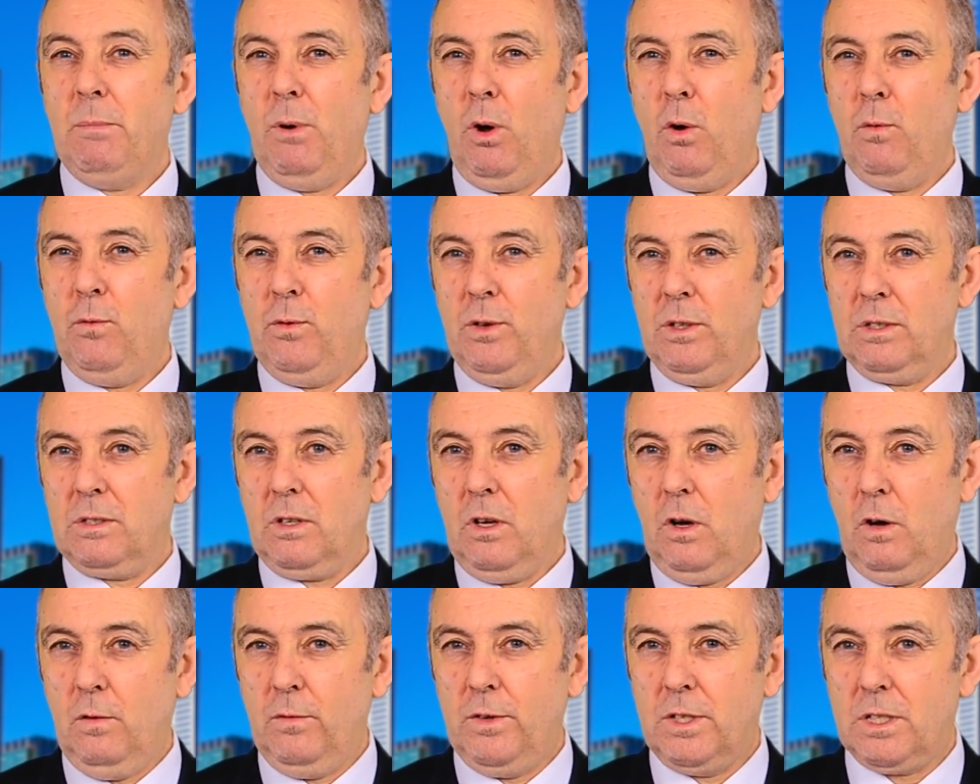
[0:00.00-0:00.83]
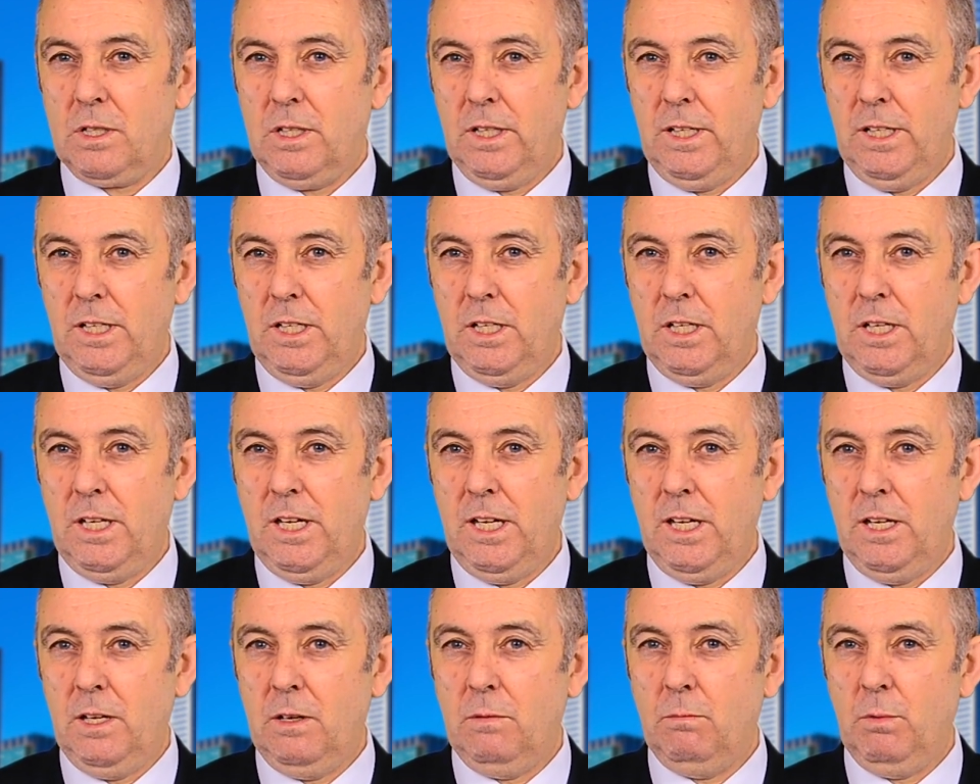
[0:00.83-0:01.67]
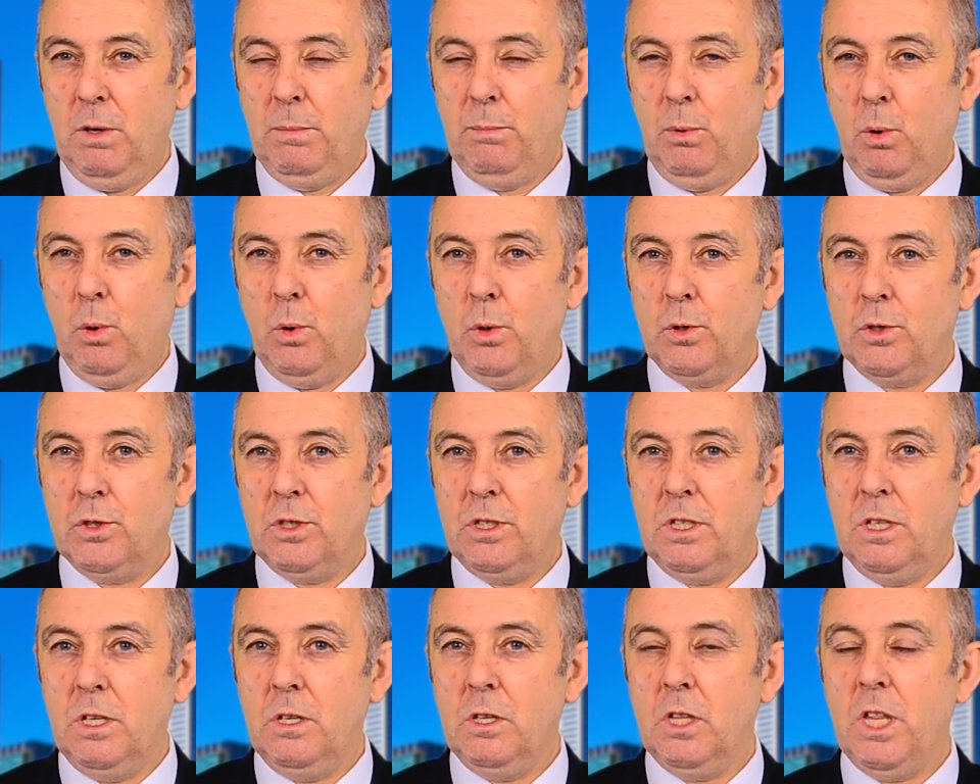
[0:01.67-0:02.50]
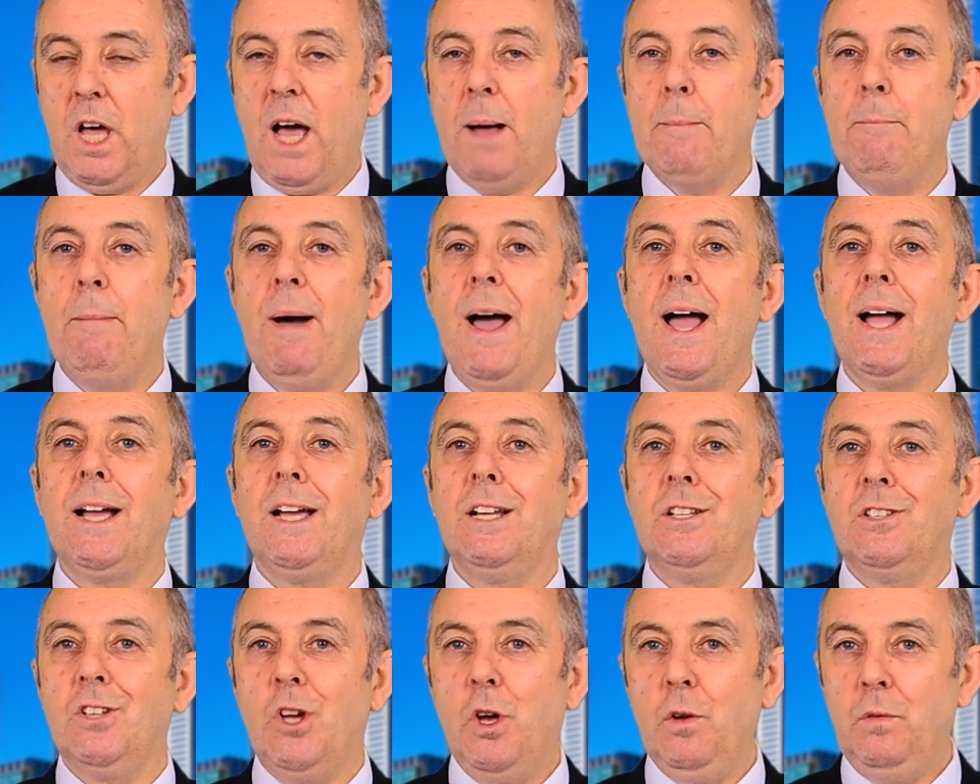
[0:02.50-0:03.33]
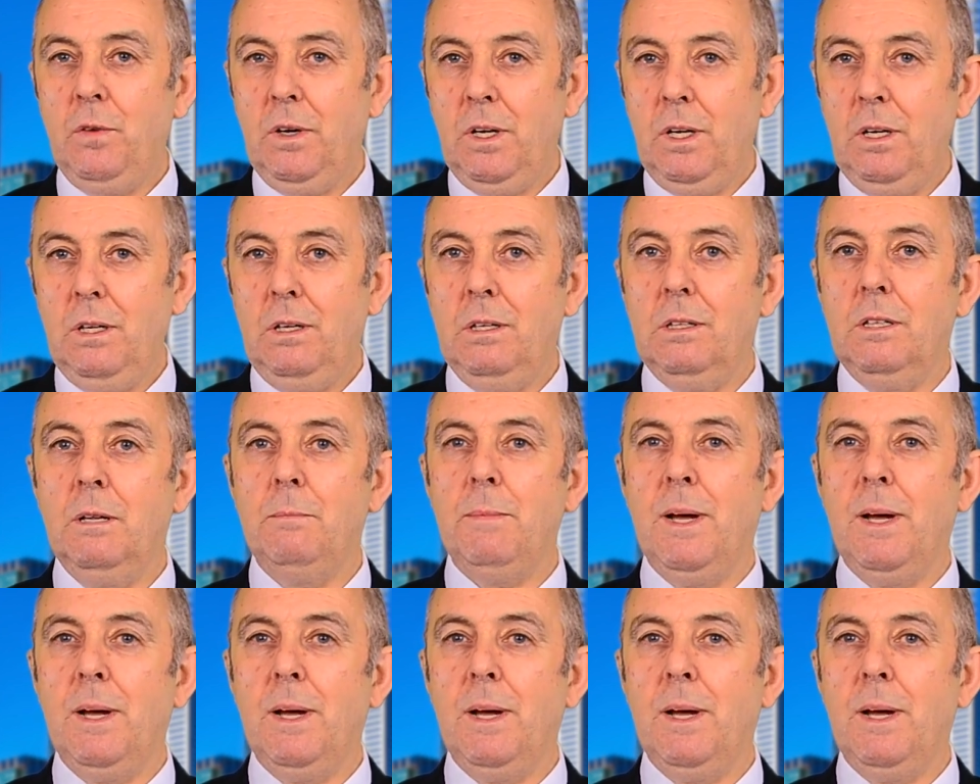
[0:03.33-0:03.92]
Obviously, you hear reports that the market's overheated,